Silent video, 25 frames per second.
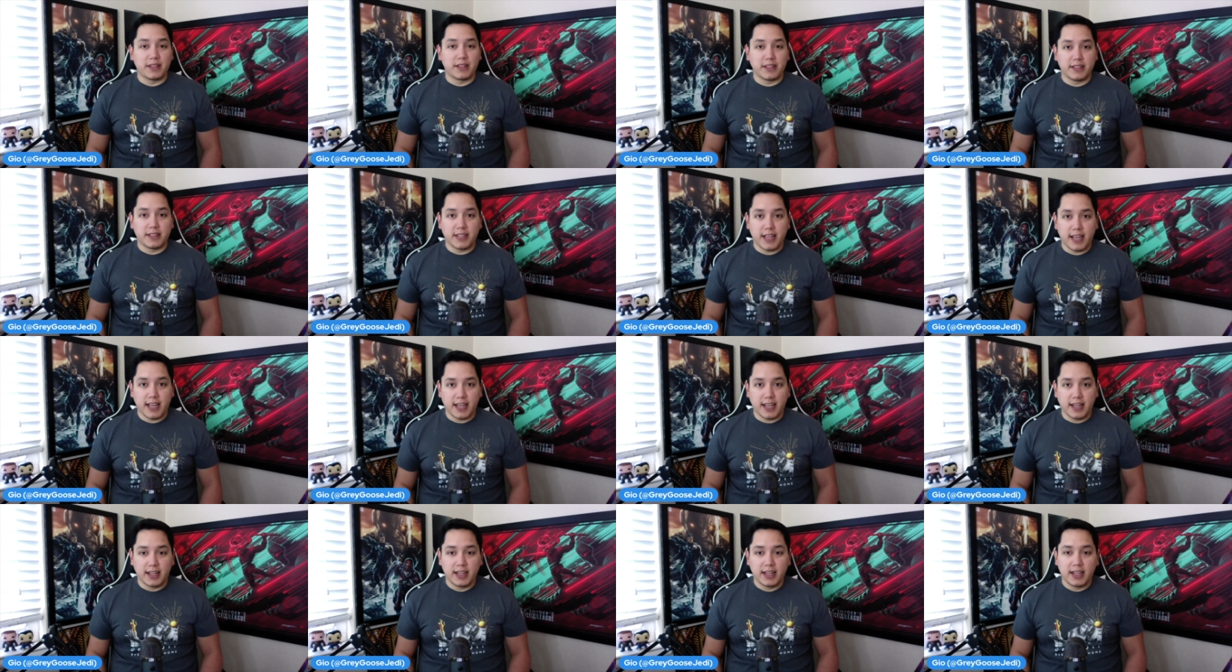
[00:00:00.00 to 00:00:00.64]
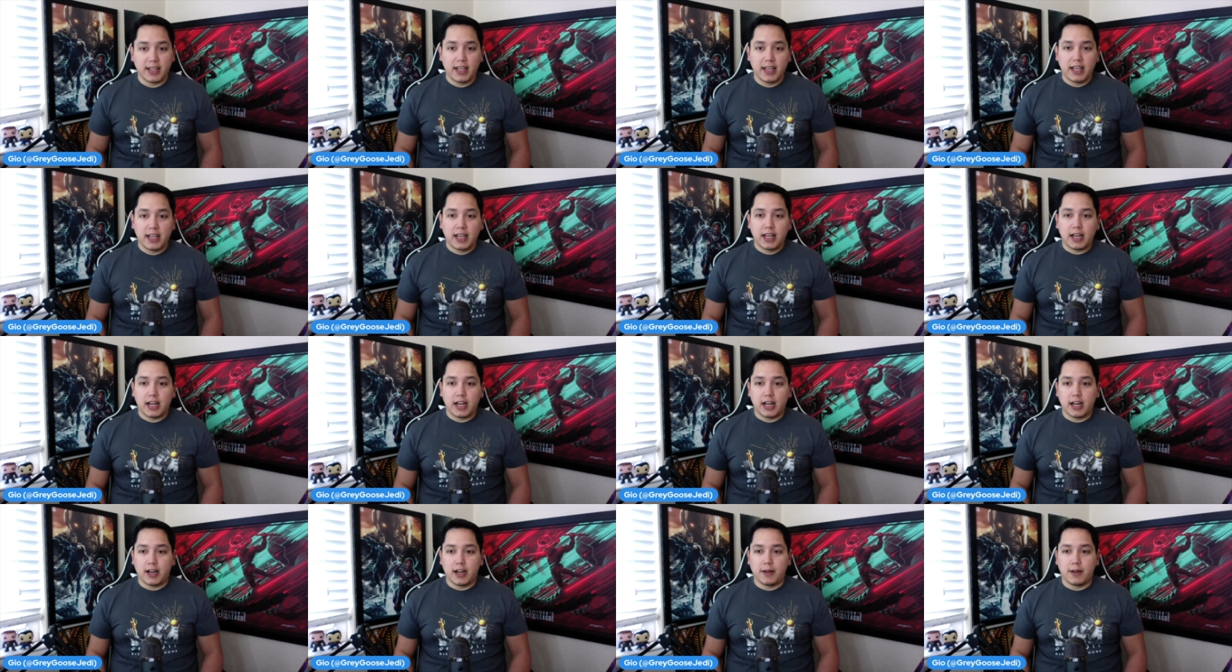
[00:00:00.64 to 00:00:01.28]
Dead.
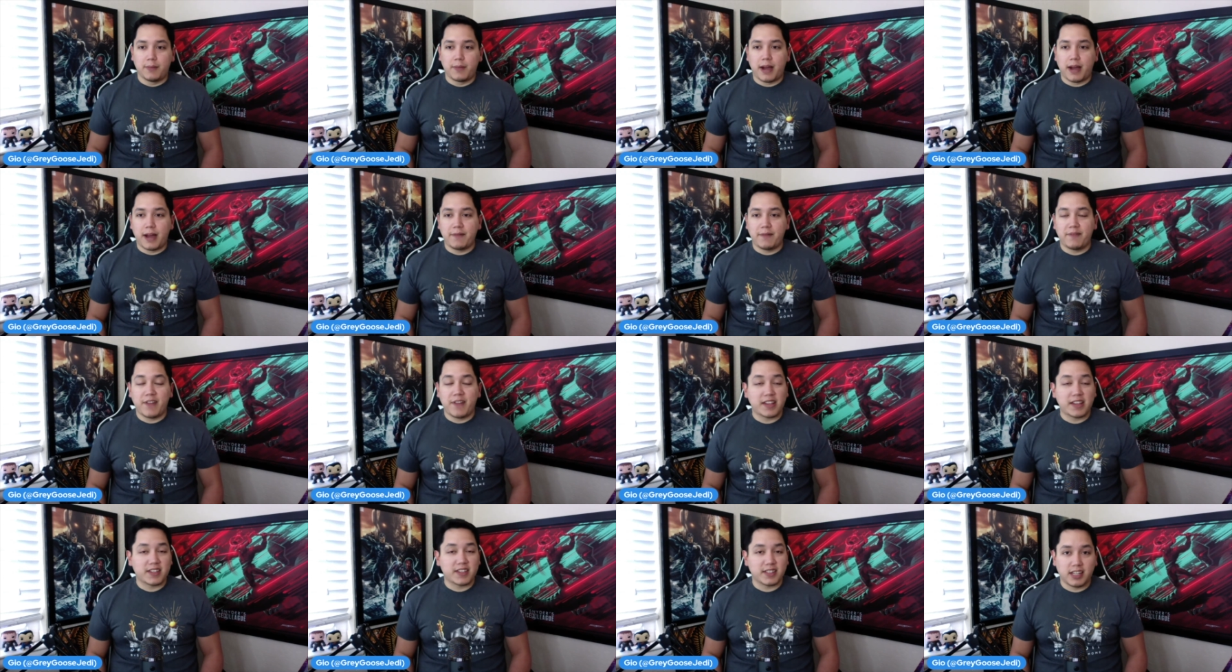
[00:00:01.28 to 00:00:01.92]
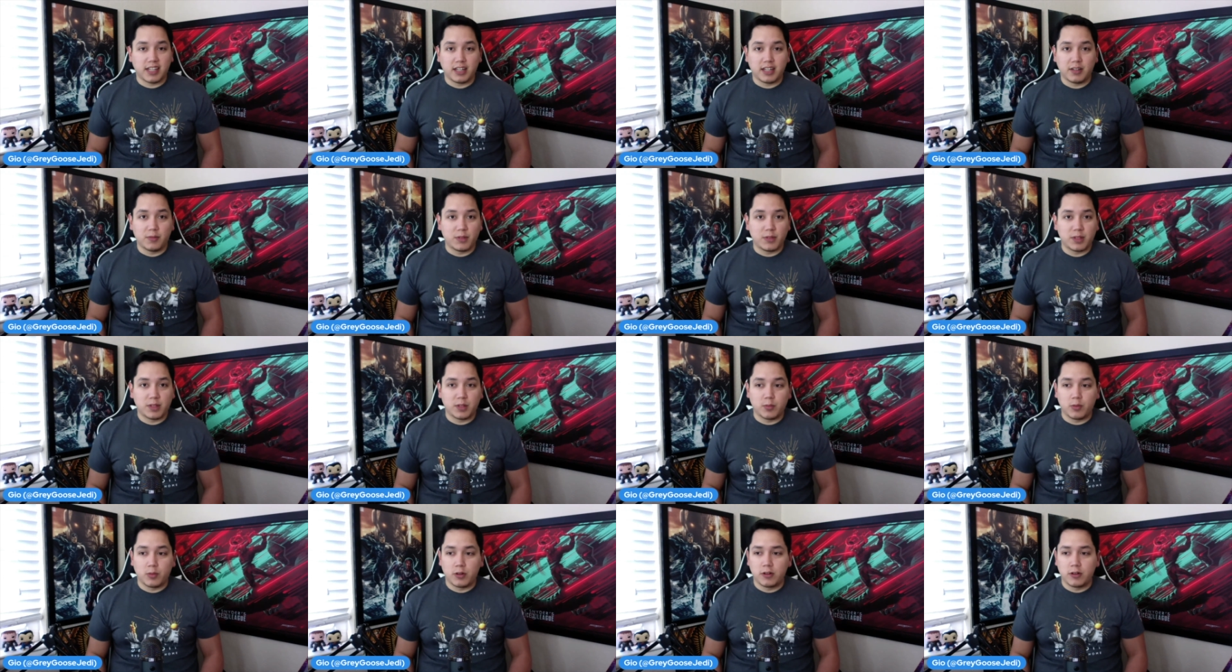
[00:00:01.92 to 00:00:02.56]
I'm fascinated with
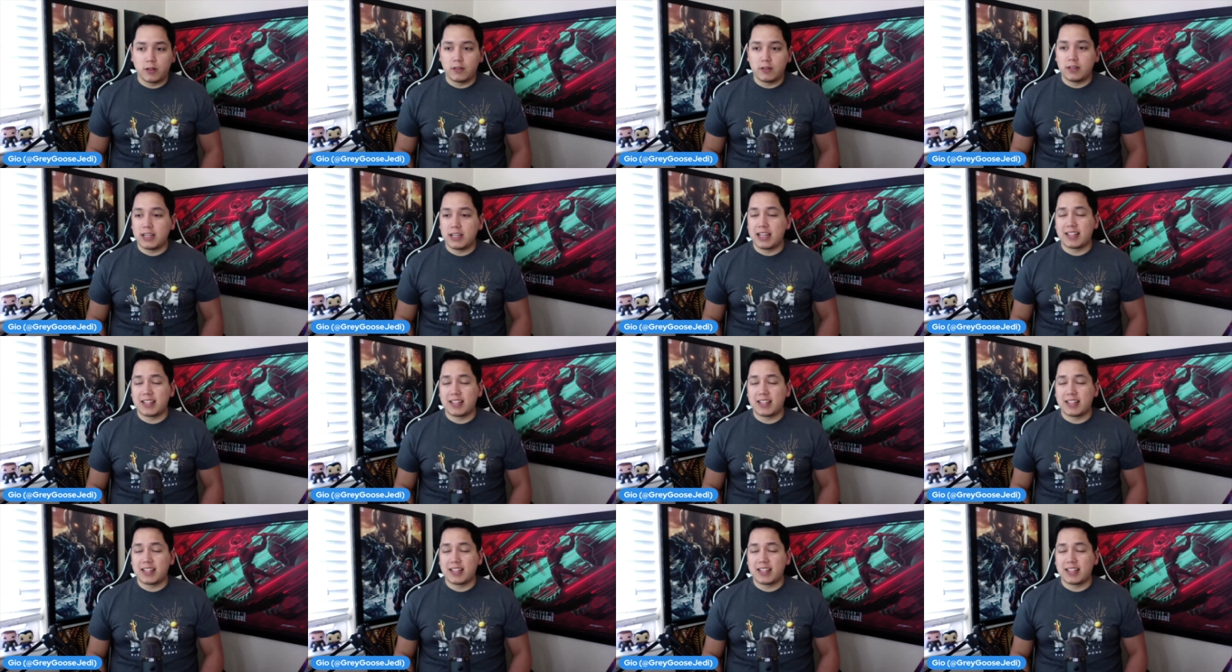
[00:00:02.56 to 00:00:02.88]
the world.